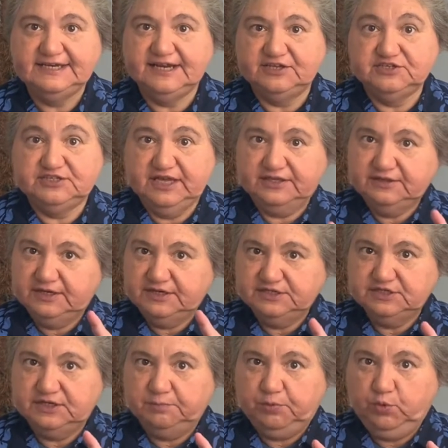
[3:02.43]
Now, Zelda is
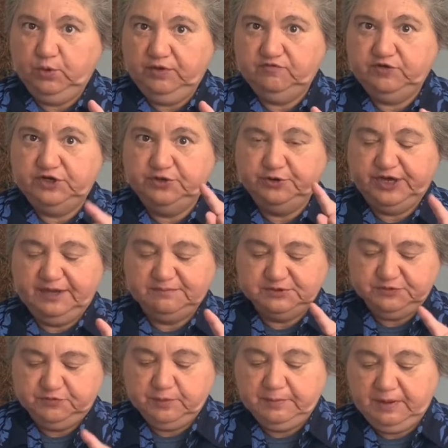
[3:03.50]
an important video game,
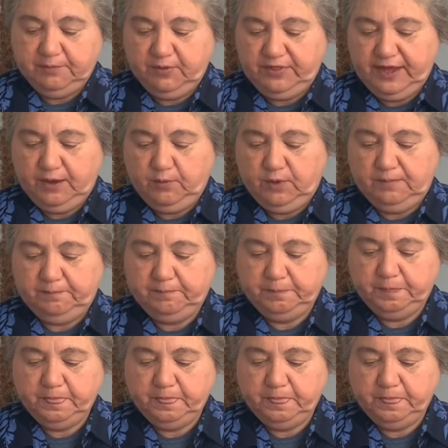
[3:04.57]
so remember that one.